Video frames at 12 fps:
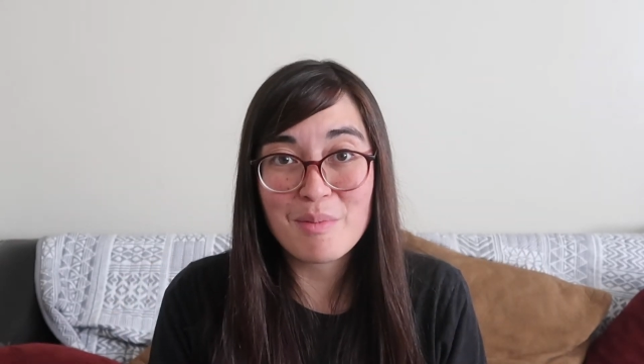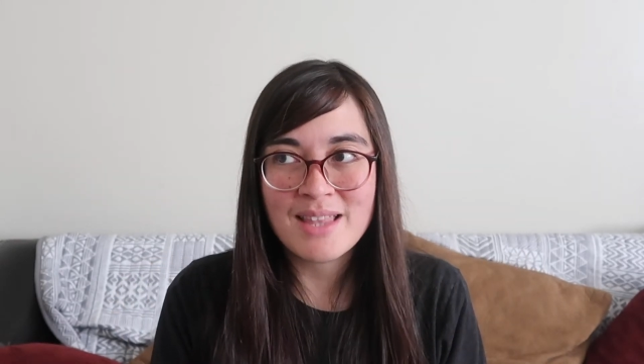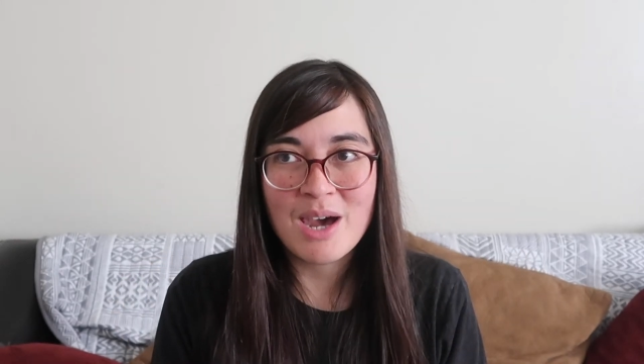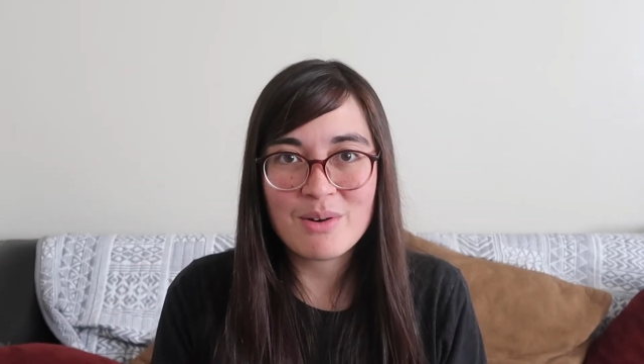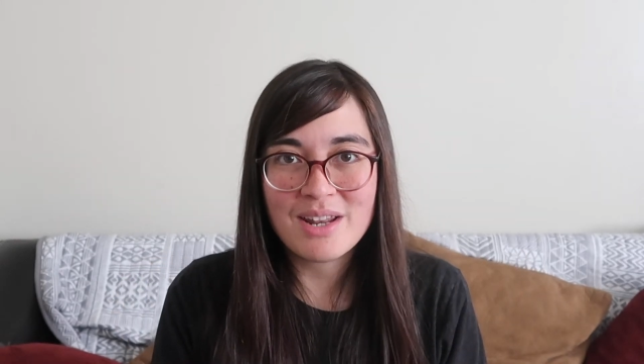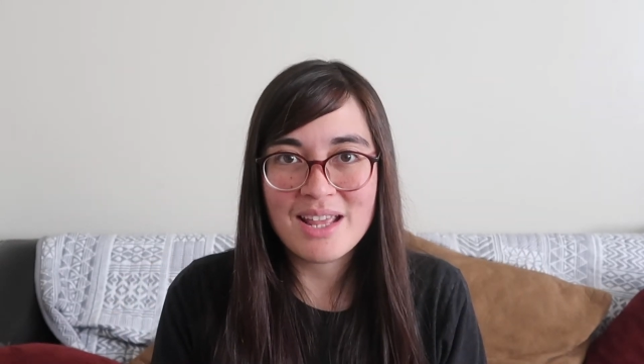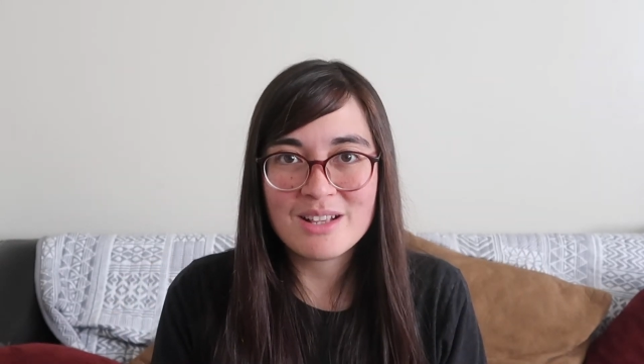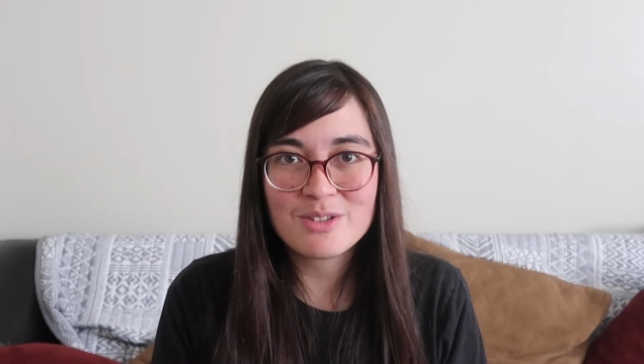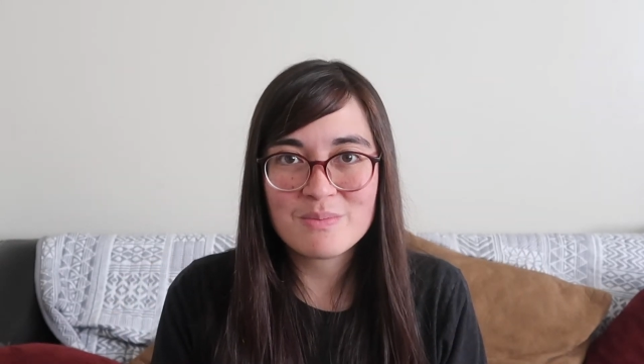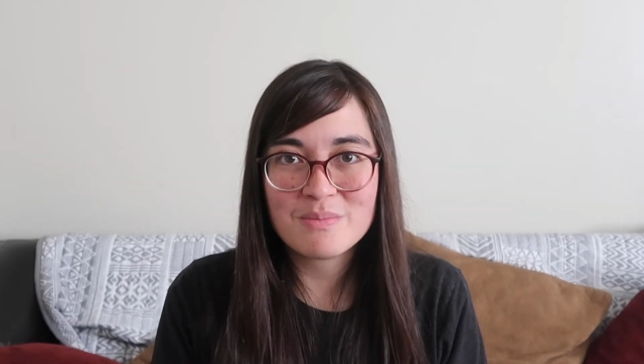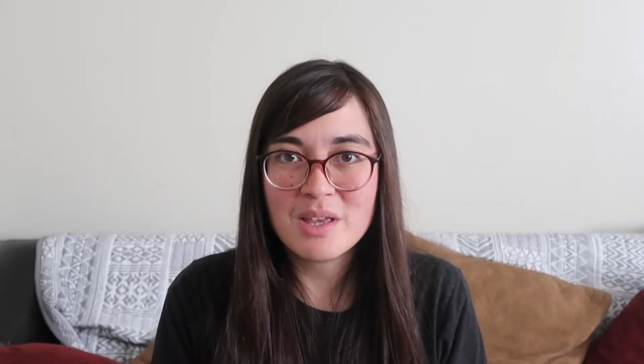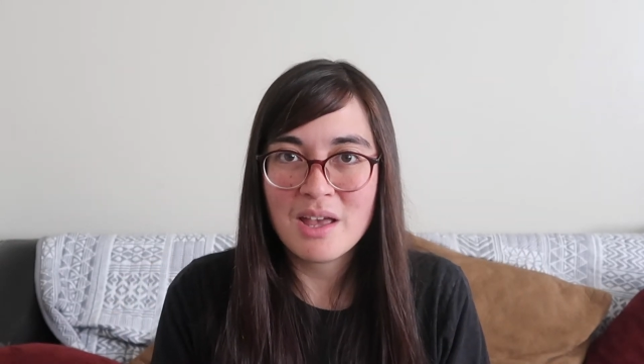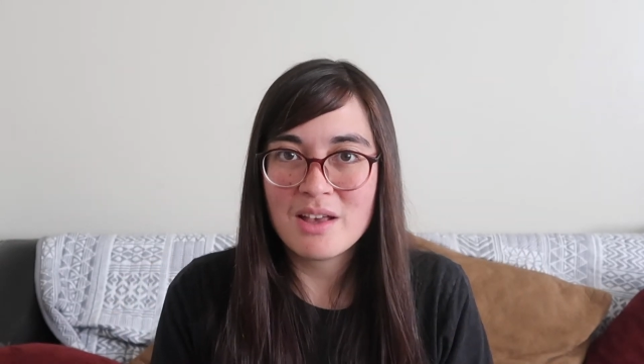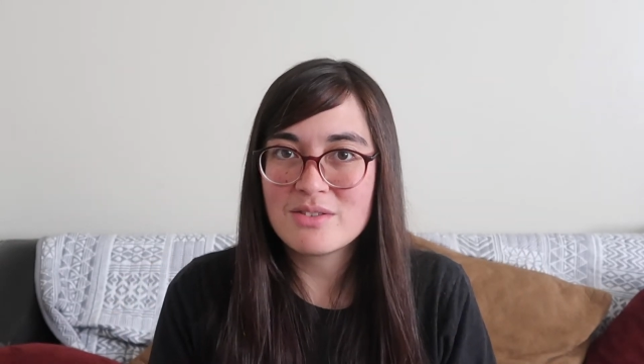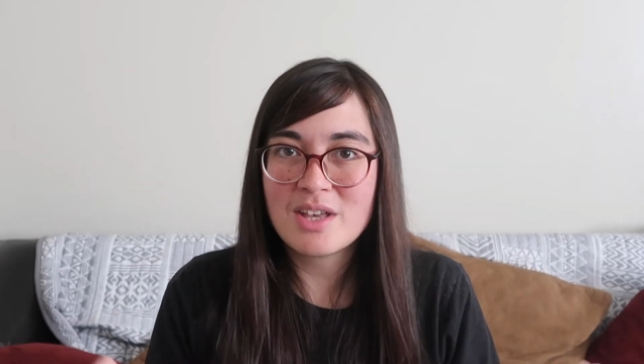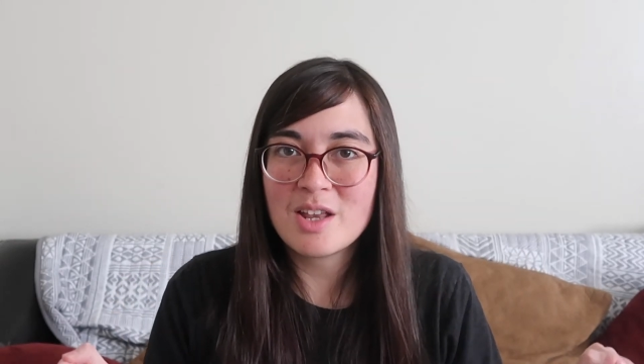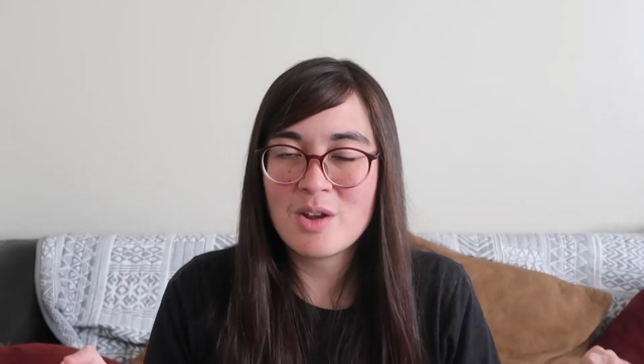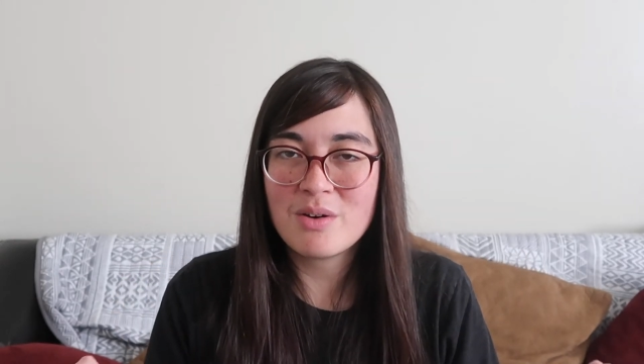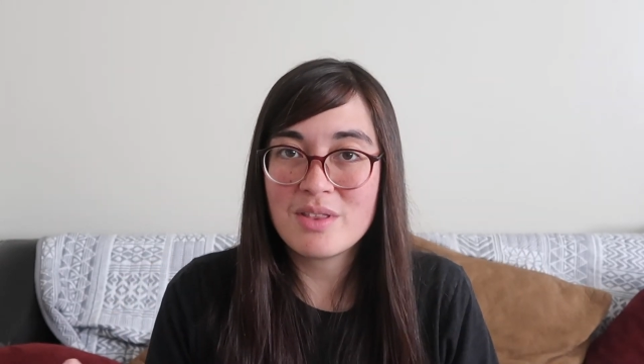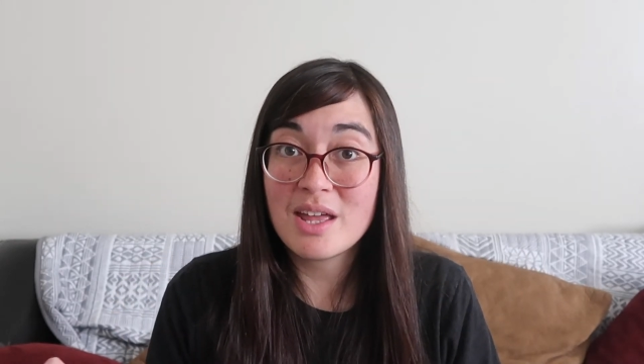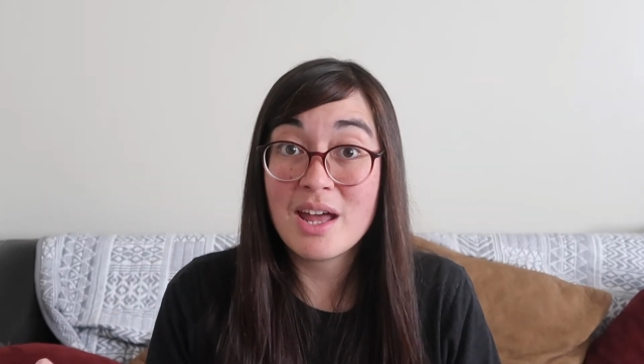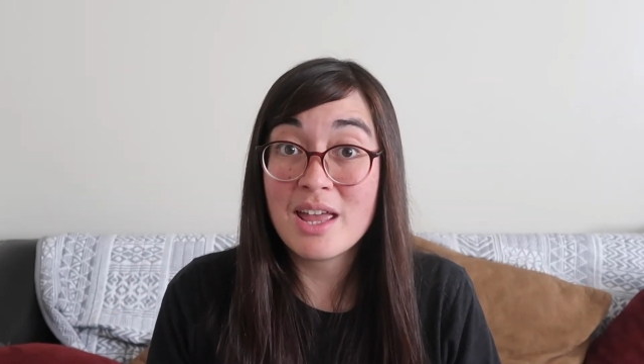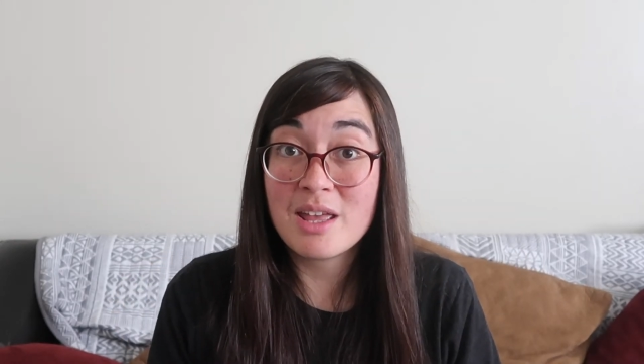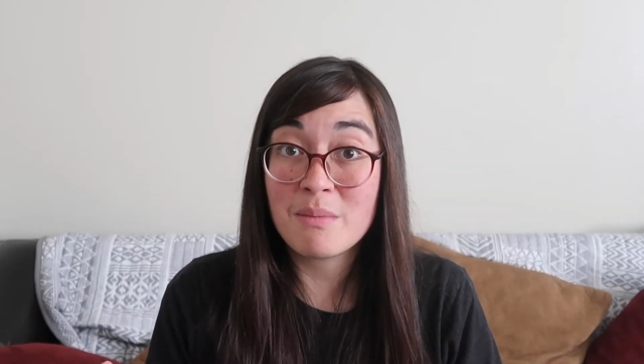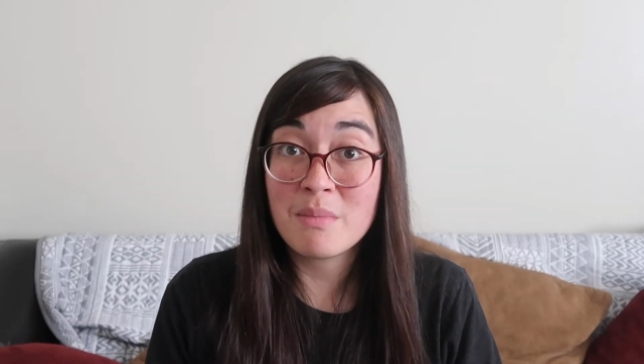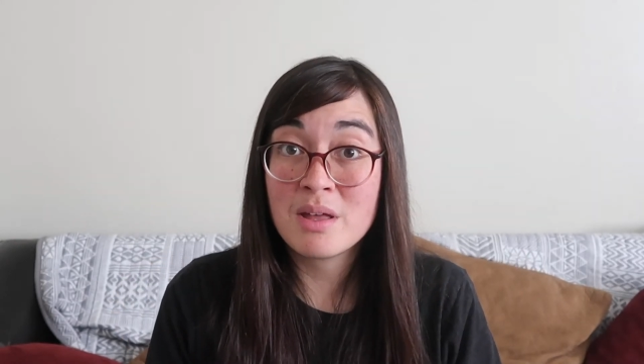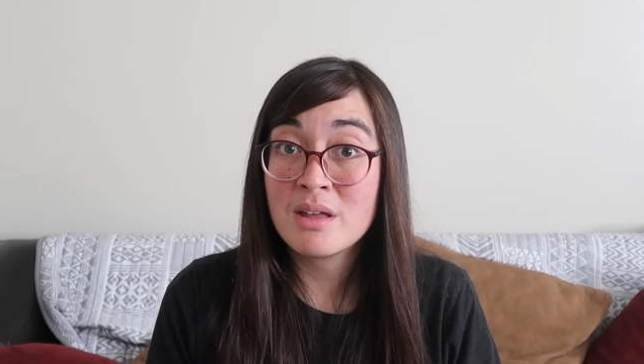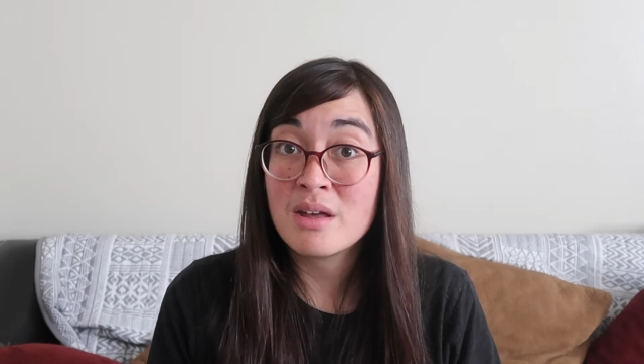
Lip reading: nowadays because I know that I am